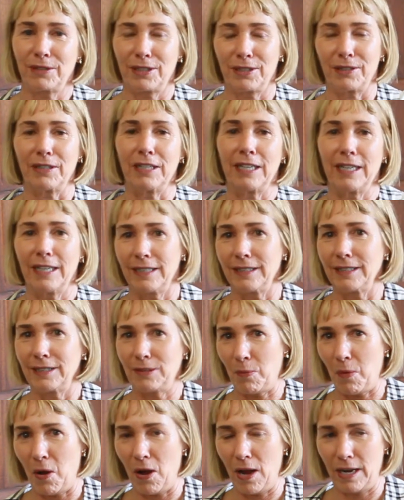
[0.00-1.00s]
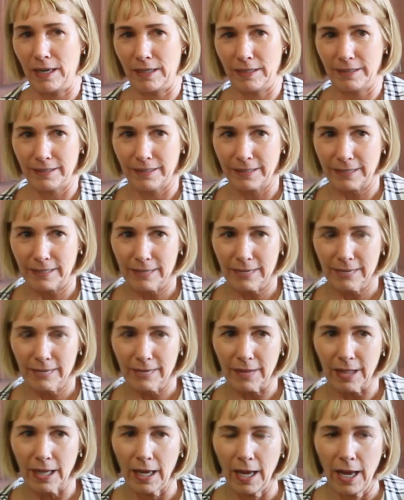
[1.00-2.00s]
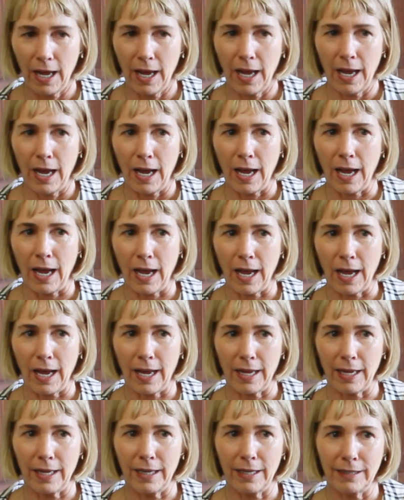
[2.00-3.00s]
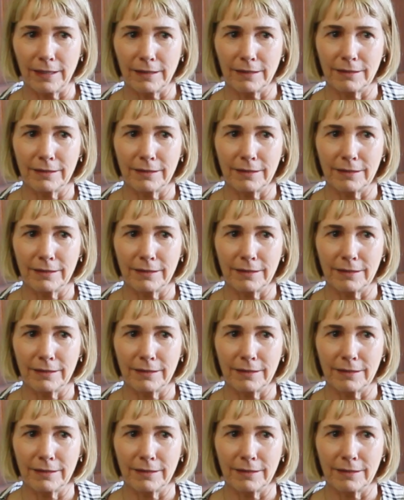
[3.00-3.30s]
turning into wine. I